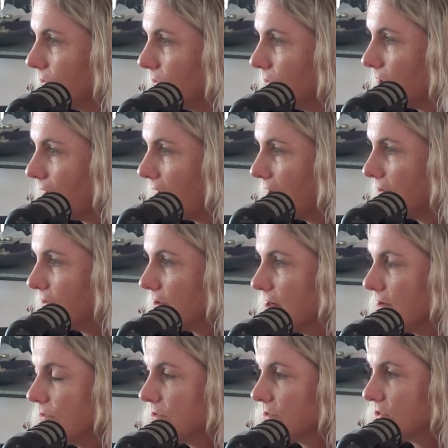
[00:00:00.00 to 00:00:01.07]
Hungry,
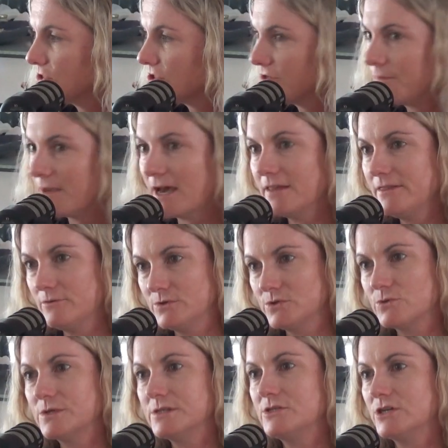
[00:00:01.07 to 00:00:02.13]
I wasn't too bad. There was
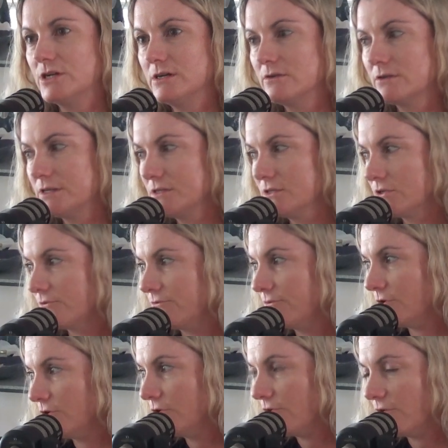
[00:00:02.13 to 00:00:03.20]
always generally sort of
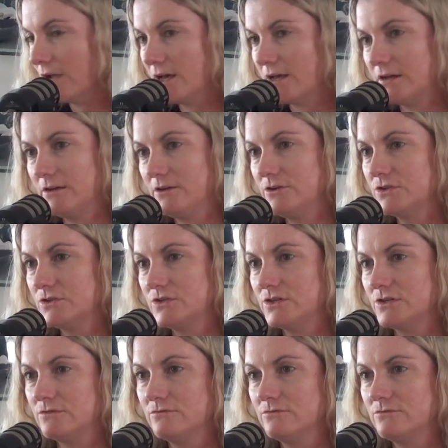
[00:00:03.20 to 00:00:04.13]
food around, and you just